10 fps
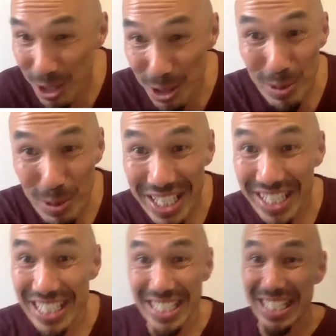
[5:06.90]

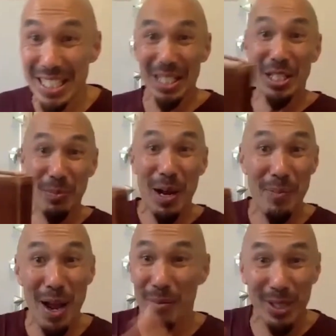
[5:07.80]
reading? Is my
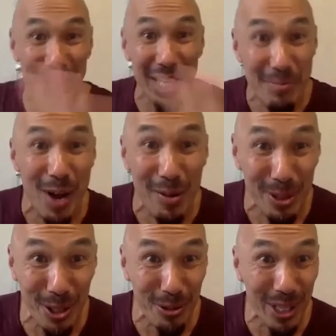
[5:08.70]
Bible the same
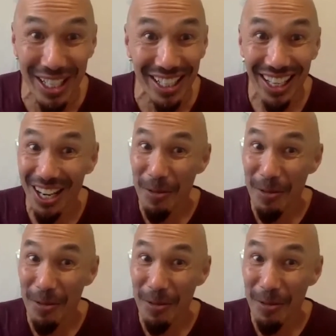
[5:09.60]
Bible you're reading?